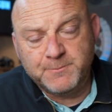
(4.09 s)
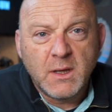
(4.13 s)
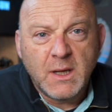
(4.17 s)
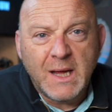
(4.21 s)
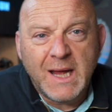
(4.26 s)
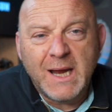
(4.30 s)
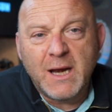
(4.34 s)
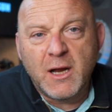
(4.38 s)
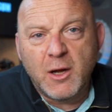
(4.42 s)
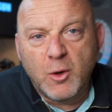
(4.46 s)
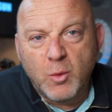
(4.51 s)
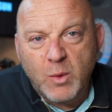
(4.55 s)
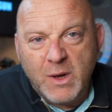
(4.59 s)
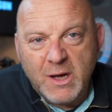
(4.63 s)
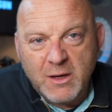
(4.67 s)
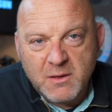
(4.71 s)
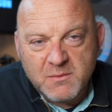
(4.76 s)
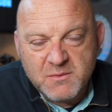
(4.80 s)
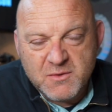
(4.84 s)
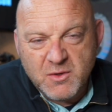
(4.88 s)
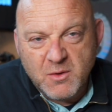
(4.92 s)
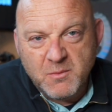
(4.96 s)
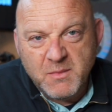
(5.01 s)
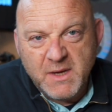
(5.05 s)
Hello,
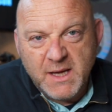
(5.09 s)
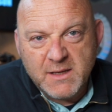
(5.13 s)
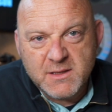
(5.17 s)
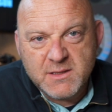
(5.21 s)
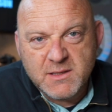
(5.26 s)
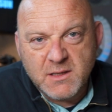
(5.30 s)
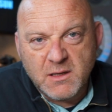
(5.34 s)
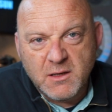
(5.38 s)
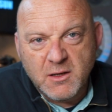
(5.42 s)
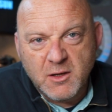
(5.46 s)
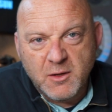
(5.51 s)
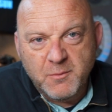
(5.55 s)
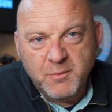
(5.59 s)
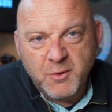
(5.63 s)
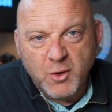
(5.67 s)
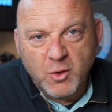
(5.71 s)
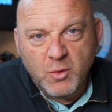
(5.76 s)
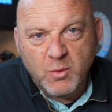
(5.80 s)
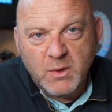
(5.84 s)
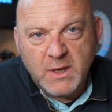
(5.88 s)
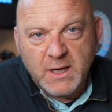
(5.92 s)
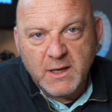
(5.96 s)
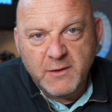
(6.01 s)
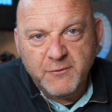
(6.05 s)
welcome to On Me Edson. I hope you're
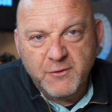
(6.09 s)
well.